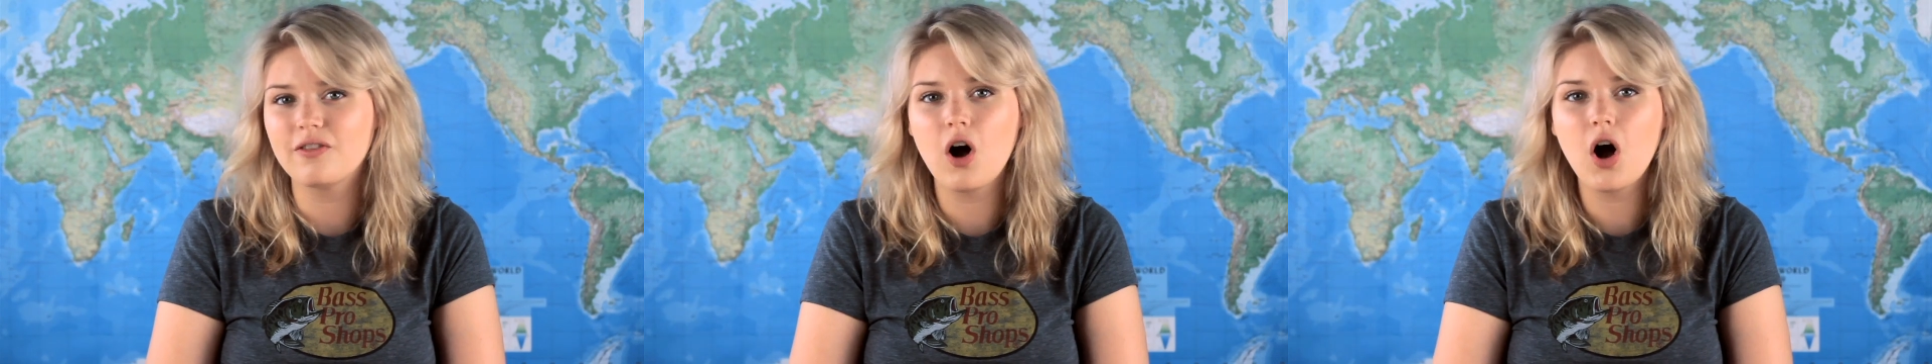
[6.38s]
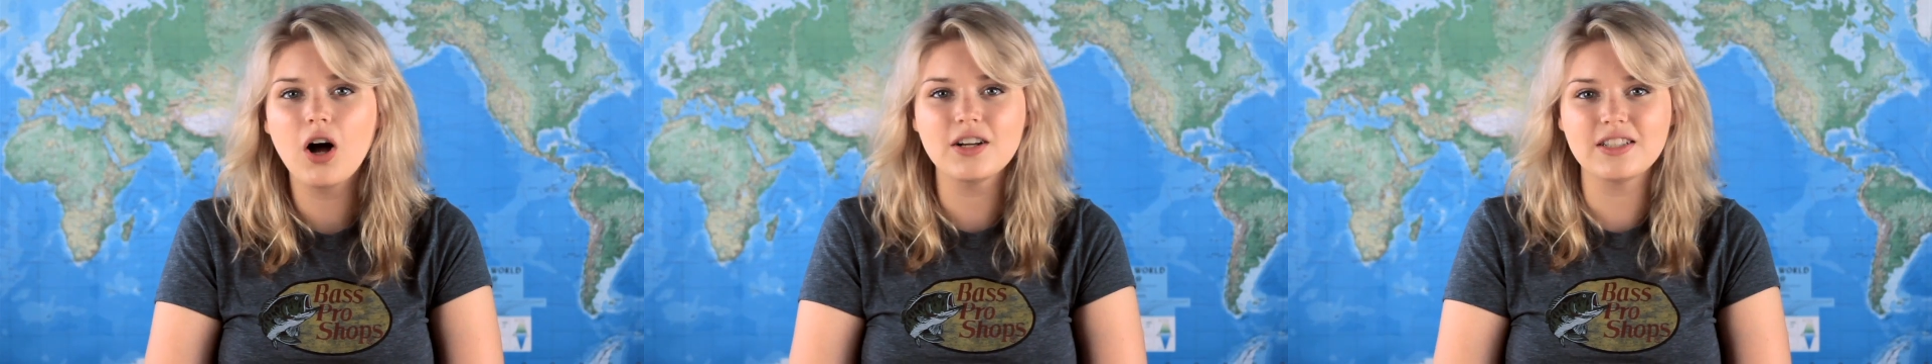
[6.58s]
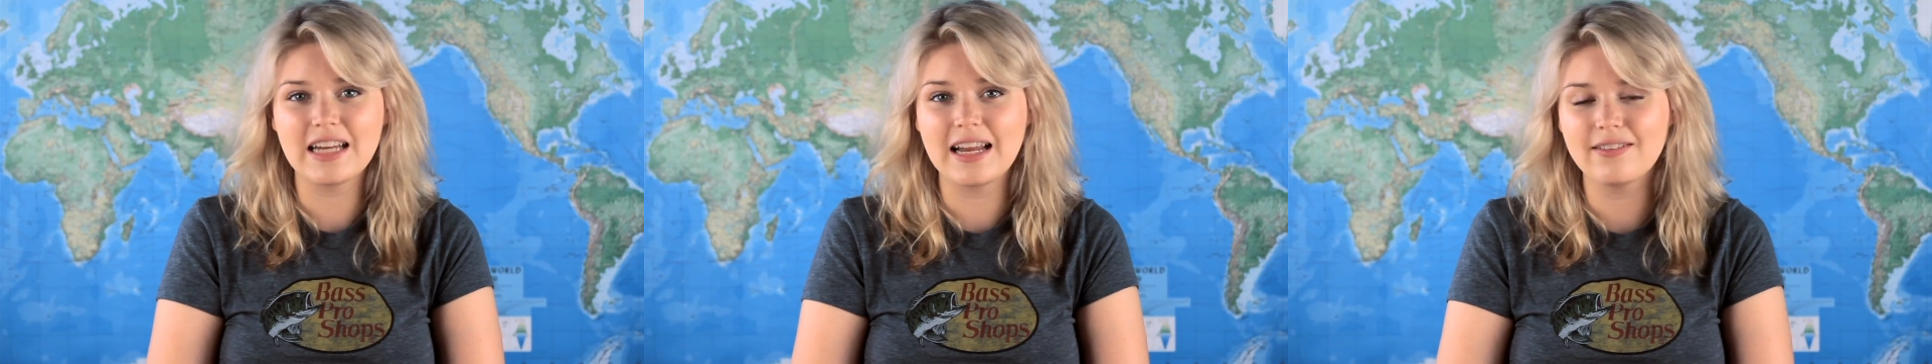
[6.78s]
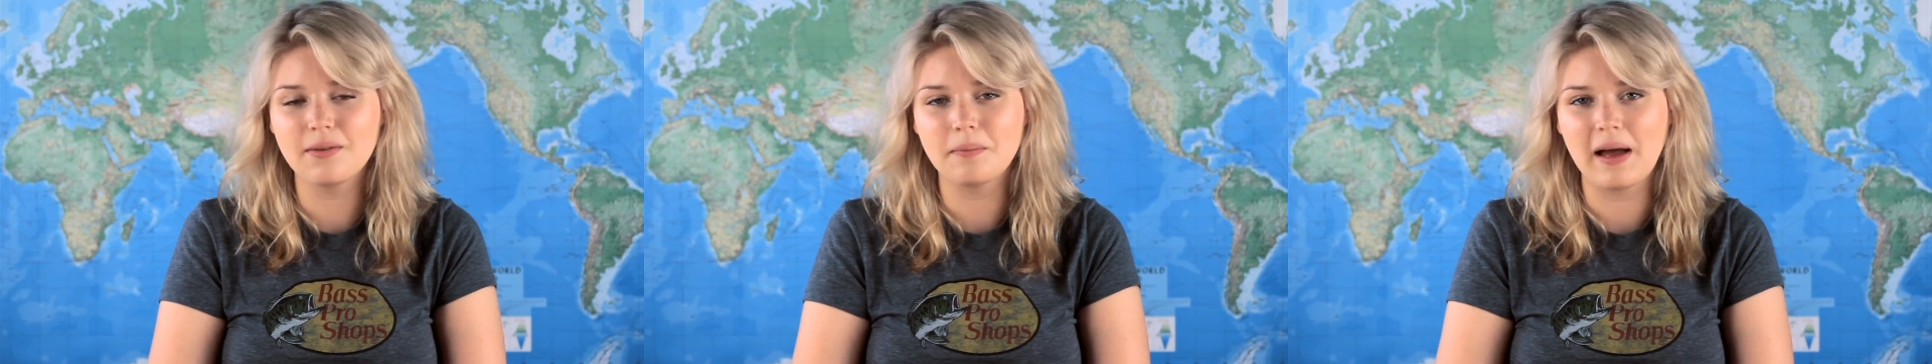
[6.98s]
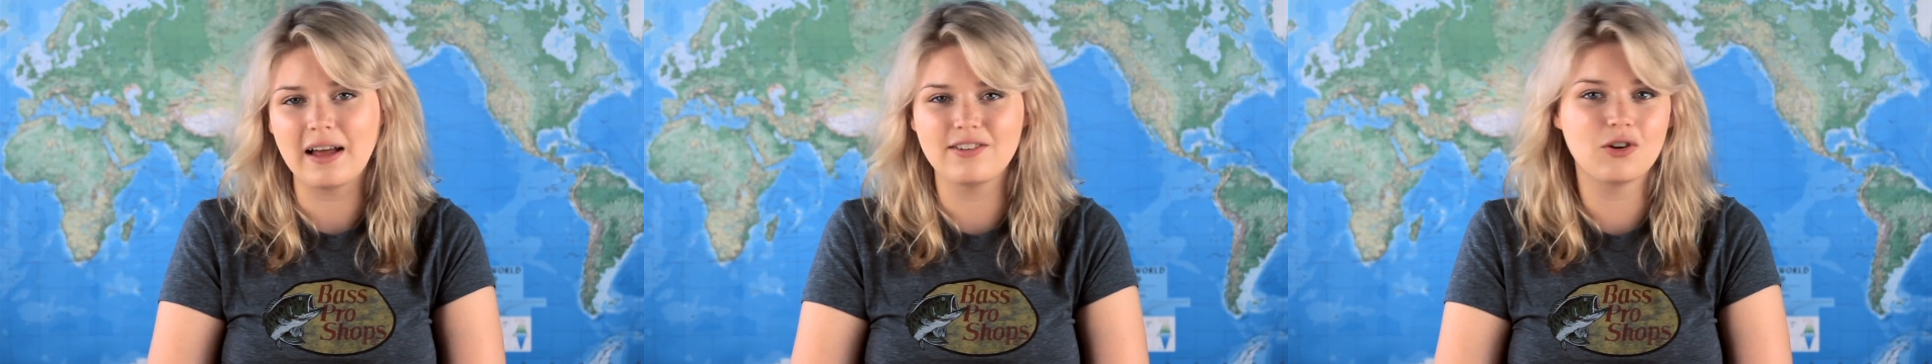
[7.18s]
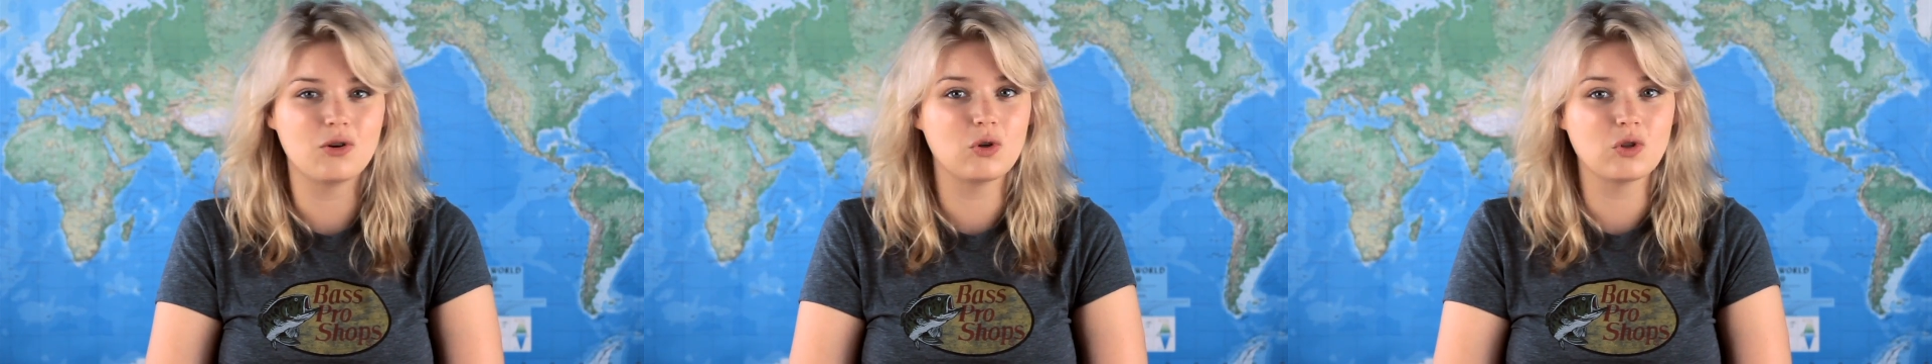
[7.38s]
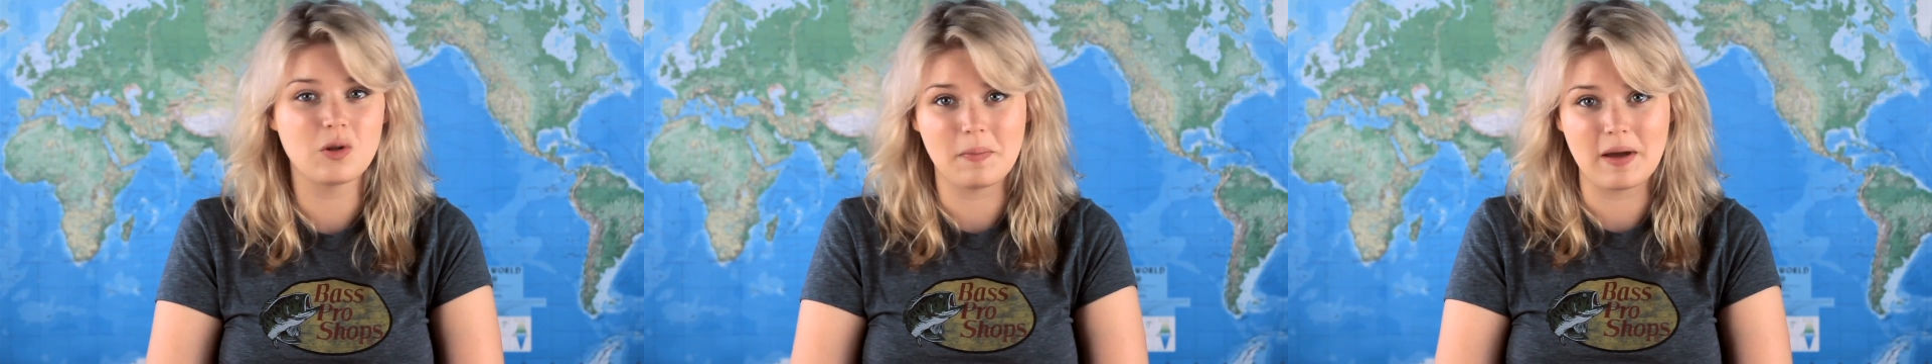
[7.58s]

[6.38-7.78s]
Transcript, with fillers: of hot dense matter called the